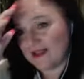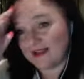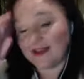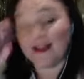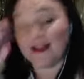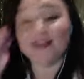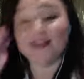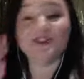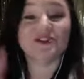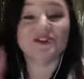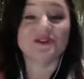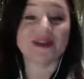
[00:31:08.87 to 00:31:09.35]

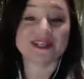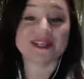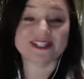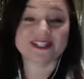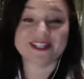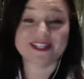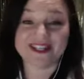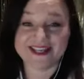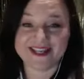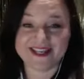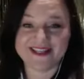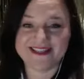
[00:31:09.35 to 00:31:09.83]
I do
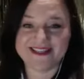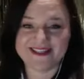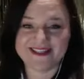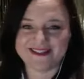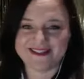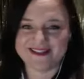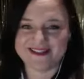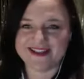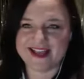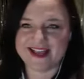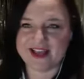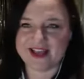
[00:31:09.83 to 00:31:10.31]
actually
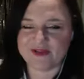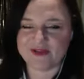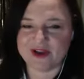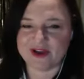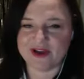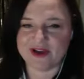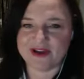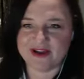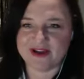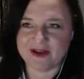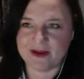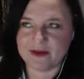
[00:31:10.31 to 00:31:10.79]
have
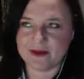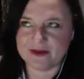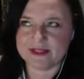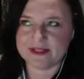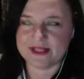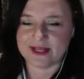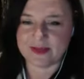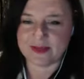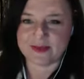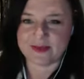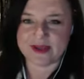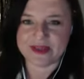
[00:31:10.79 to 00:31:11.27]
a
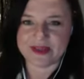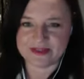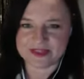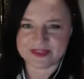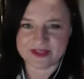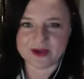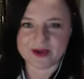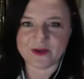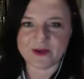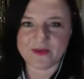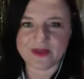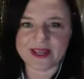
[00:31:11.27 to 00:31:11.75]

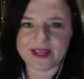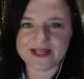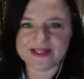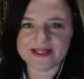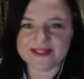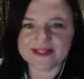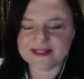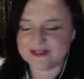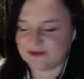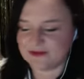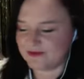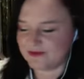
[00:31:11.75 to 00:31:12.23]
telepathic
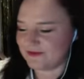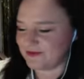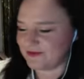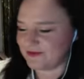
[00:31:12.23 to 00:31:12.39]
awareness of